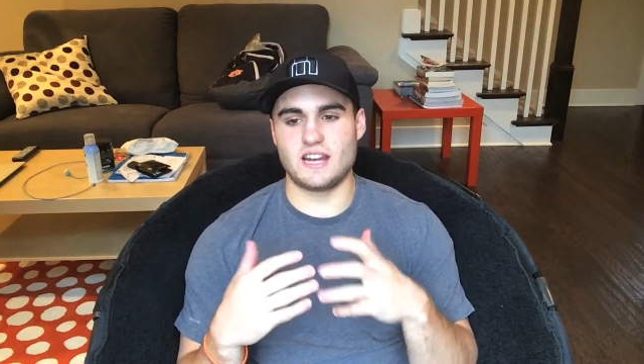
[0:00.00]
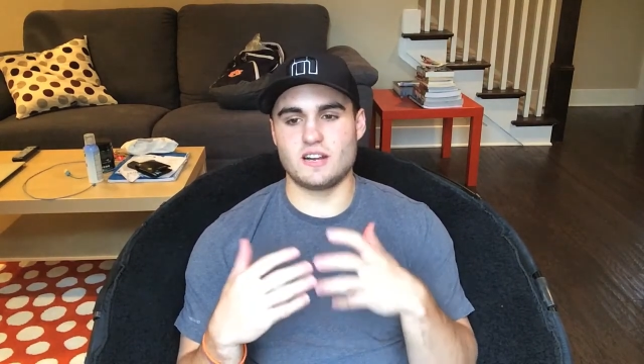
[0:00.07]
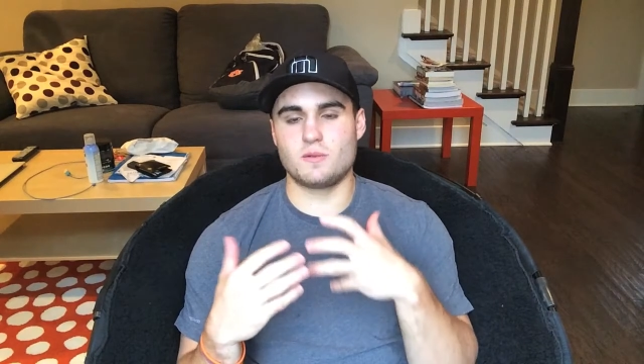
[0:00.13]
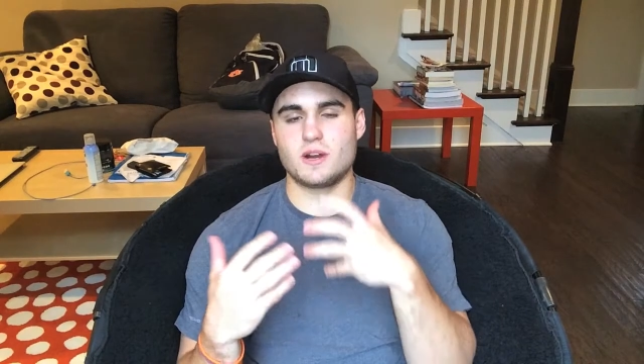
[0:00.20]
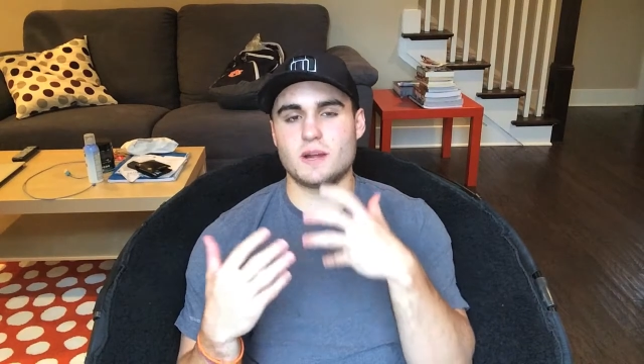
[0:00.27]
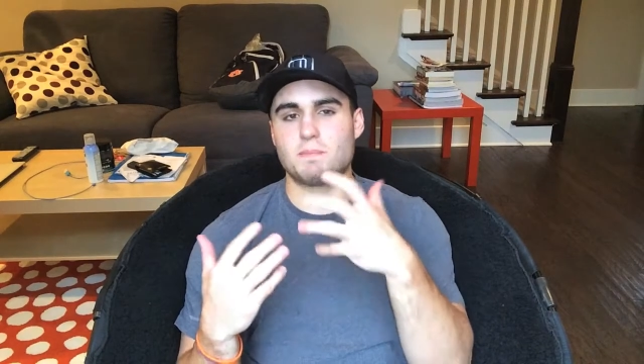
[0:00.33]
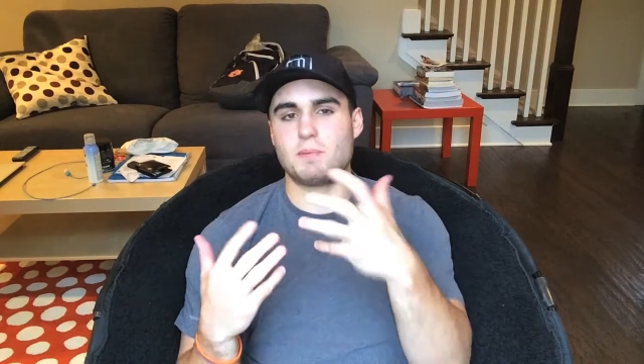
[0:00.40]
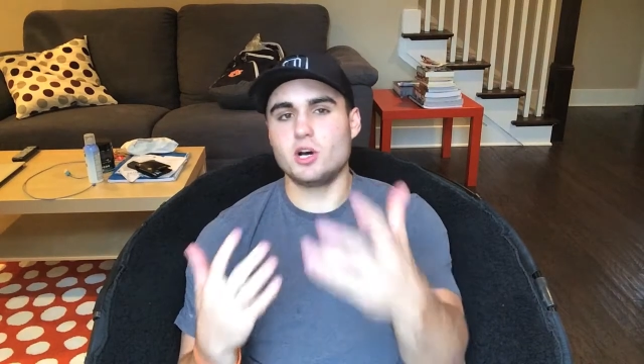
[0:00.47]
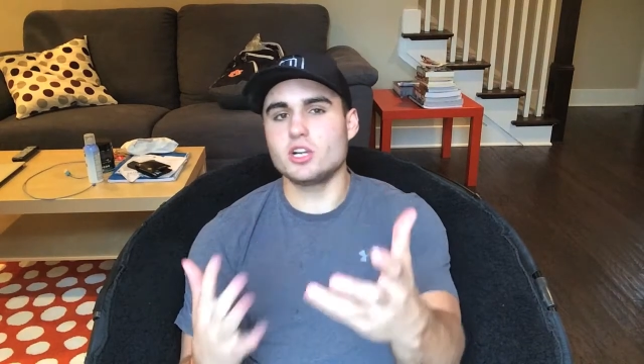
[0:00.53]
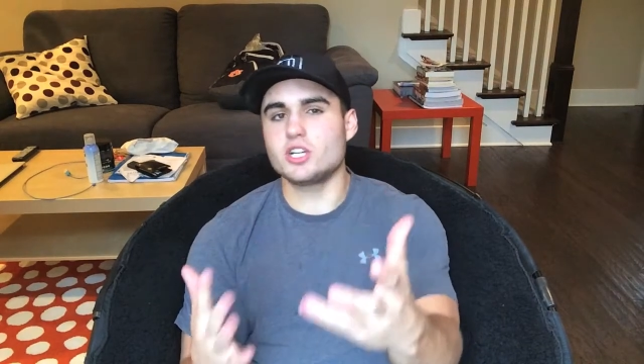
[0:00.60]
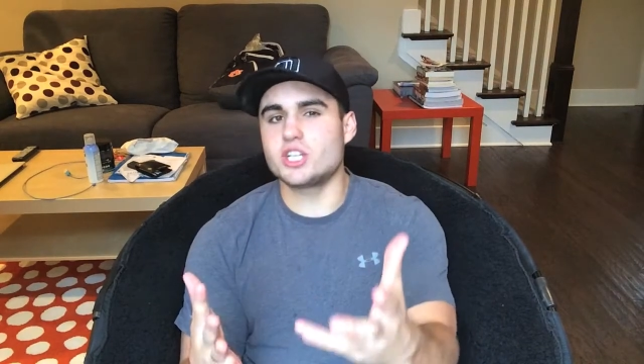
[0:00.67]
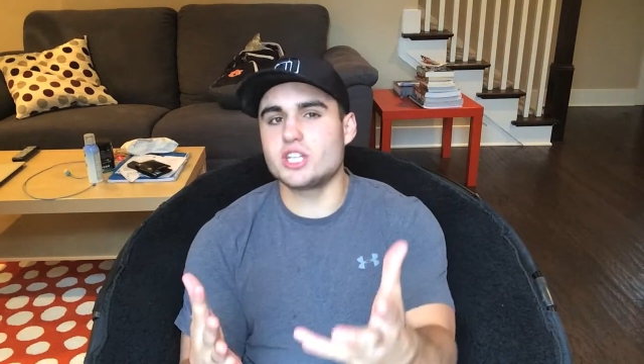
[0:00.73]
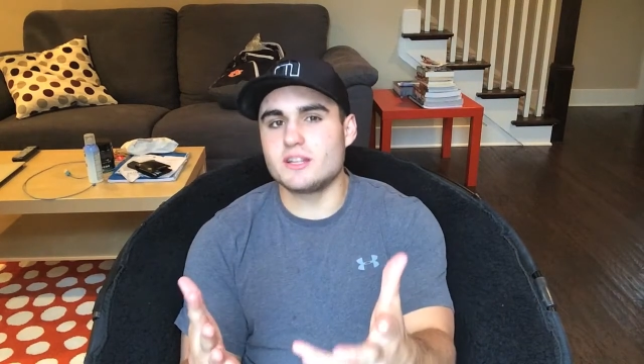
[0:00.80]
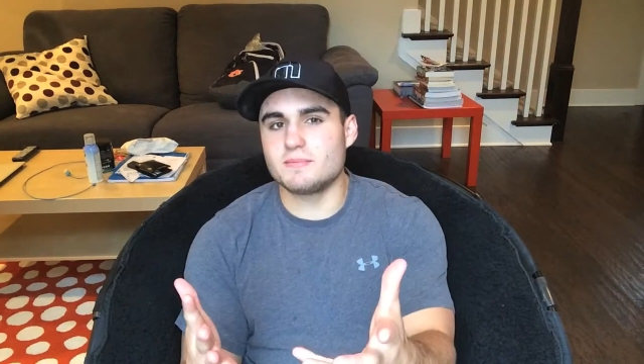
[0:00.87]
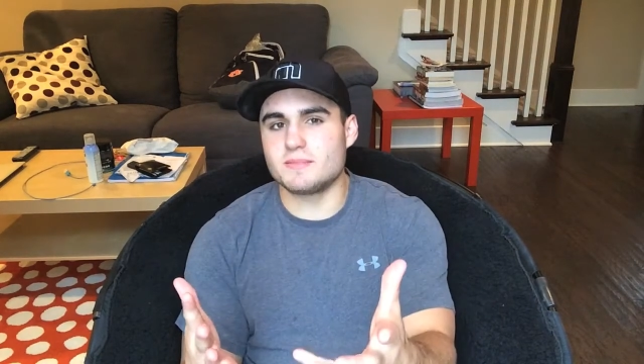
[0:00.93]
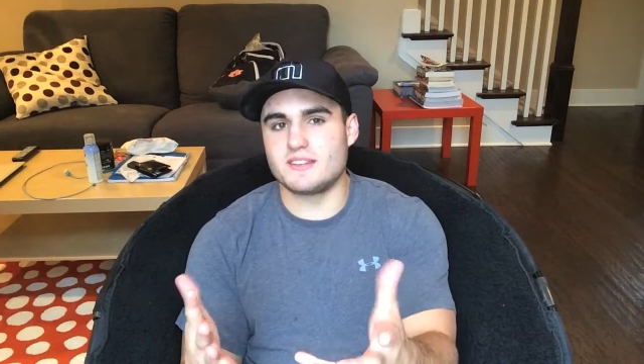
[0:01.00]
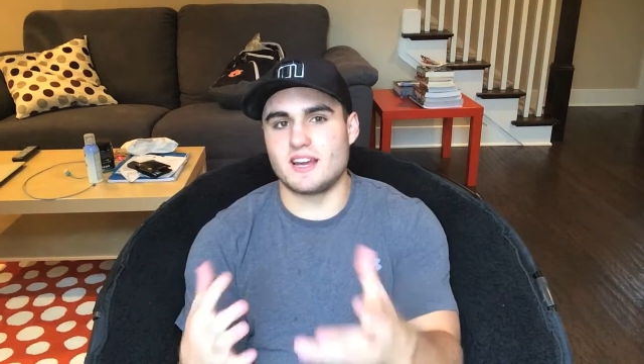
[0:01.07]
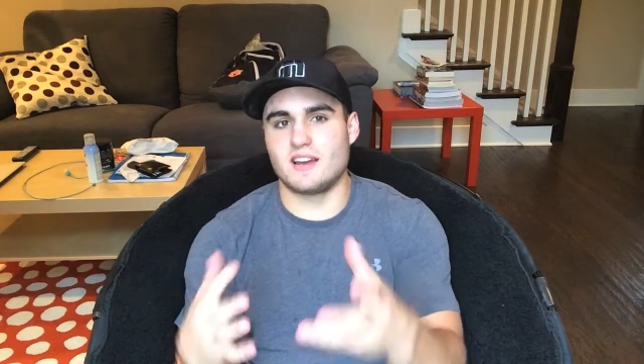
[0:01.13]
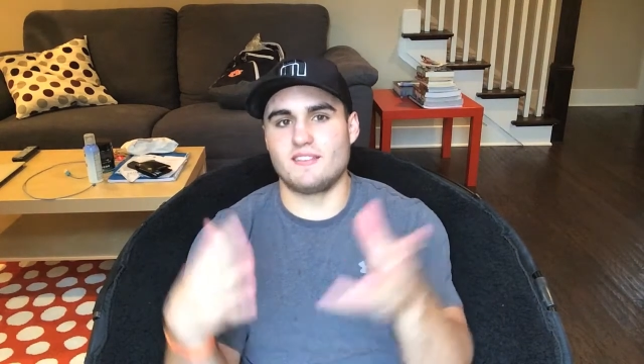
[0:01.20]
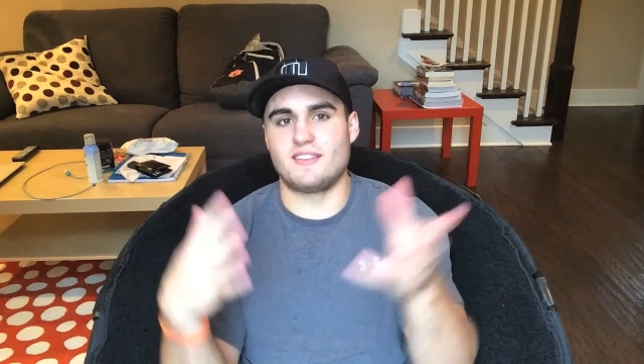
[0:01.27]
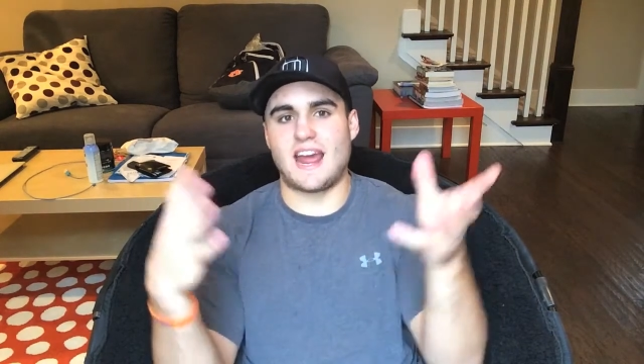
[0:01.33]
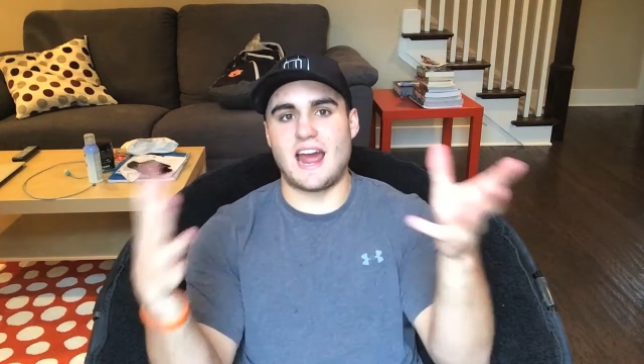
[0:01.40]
don't want to push themselves